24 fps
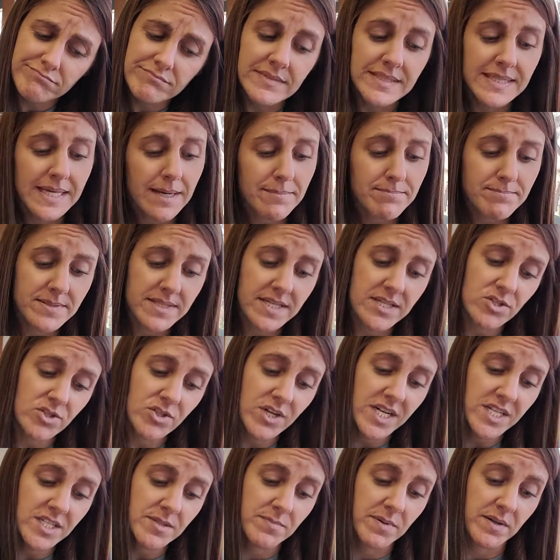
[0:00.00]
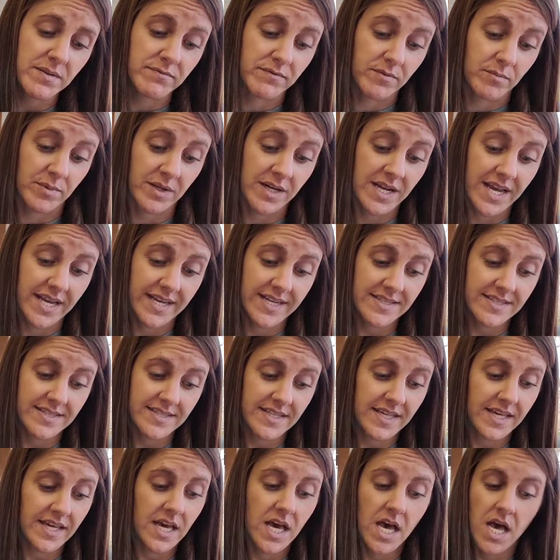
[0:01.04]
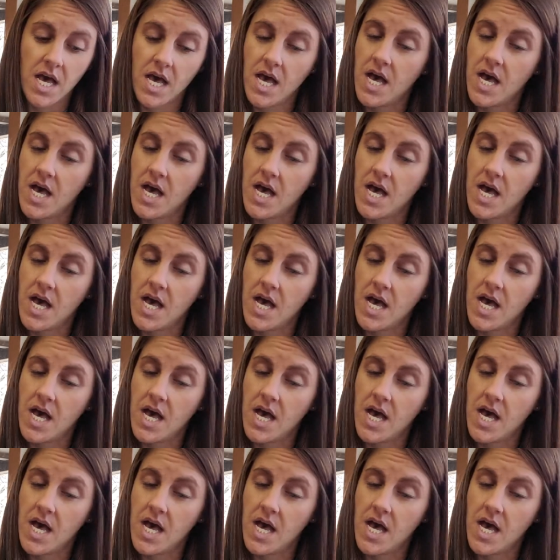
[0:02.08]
Yep, says Stretch, but from what I can see,